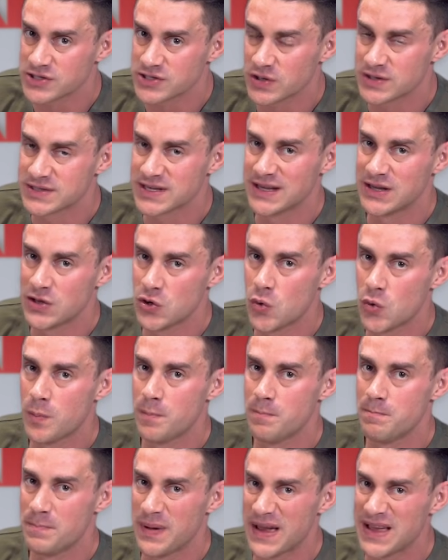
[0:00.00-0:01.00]
So it's a little
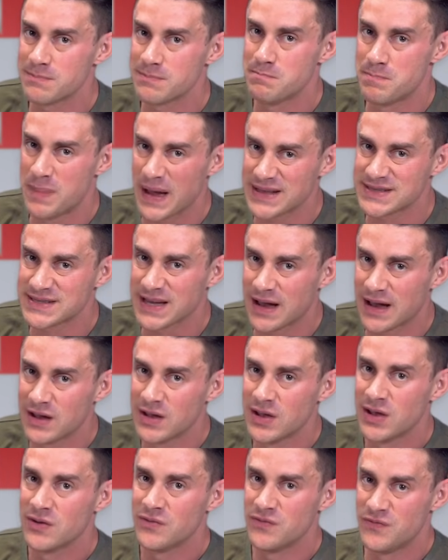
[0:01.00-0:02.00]
bit better
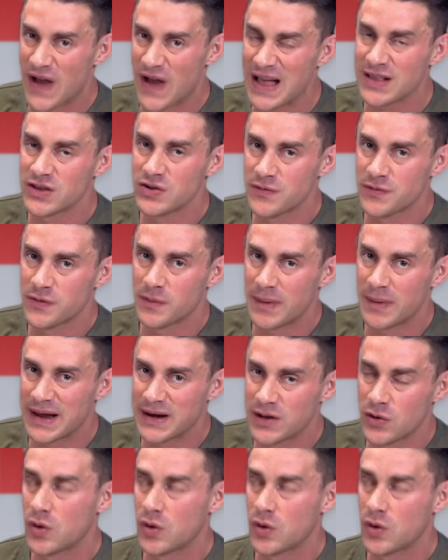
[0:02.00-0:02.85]
value for money,